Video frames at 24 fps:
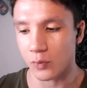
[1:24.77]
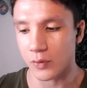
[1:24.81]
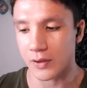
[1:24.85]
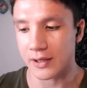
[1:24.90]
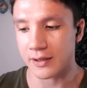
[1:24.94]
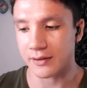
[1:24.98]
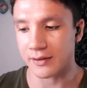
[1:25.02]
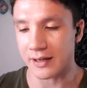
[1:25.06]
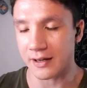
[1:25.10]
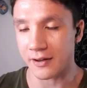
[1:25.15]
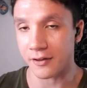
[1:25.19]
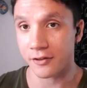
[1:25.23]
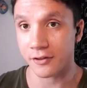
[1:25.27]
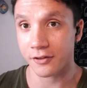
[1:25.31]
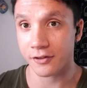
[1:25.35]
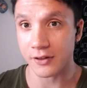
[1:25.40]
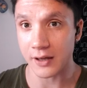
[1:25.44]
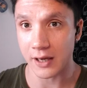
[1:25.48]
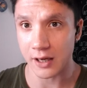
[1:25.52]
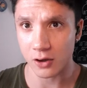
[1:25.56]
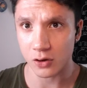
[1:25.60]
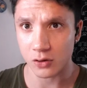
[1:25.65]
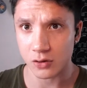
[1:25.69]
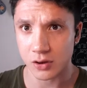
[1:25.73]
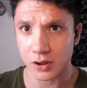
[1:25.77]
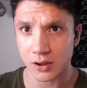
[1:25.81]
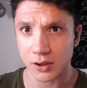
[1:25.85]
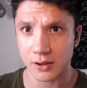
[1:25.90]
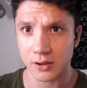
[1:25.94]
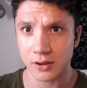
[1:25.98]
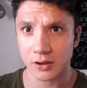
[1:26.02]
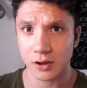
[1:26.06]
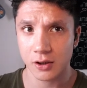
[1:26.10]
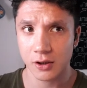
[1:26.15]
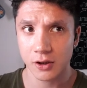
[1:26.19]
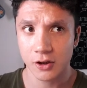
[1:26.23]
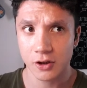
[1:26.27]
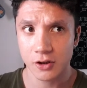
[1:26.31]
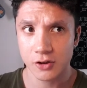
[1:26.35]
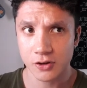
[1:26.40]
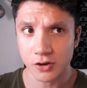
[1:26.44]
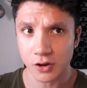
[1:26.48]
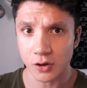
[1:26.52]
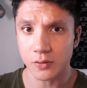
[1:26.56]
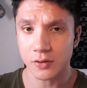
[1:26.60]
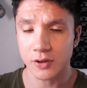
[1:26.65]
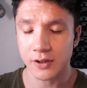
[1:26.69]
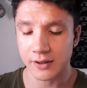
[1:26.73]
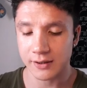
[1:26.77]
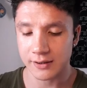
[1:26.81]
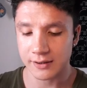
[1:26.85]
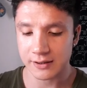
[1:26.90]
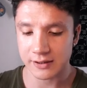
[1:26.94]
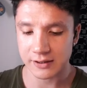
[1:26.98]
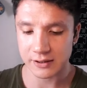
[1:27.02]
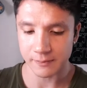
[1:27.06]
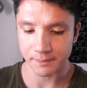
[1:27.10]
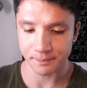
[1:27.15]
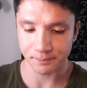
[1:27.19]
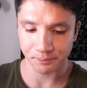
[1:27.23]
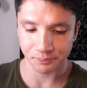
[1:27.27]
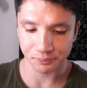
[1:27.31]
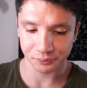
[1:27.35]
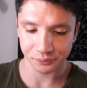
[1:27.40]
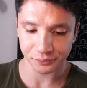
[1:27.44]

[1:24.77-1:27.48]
with 1,000 tokens.